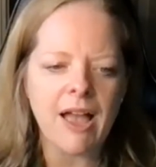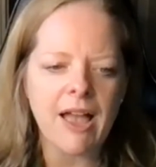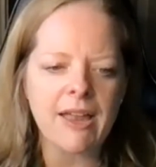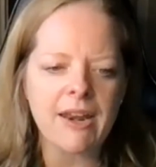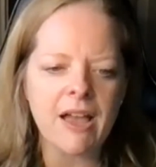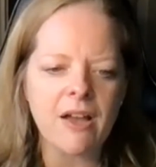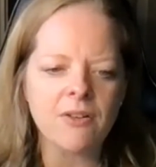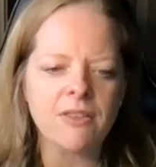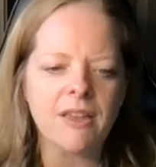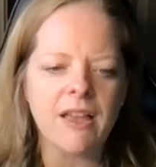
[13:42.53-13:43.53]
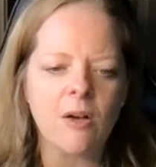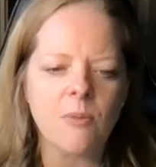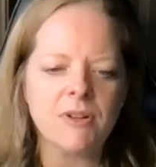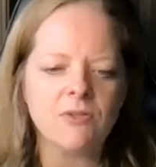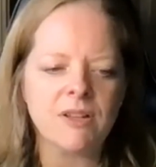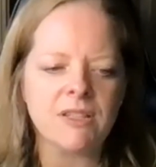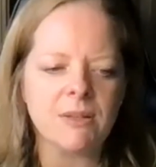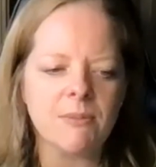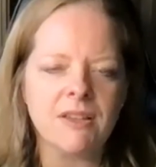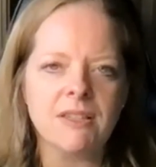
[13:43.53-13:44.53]
And how did they help address some
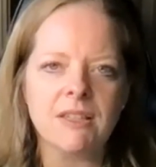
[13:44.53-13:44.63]
of these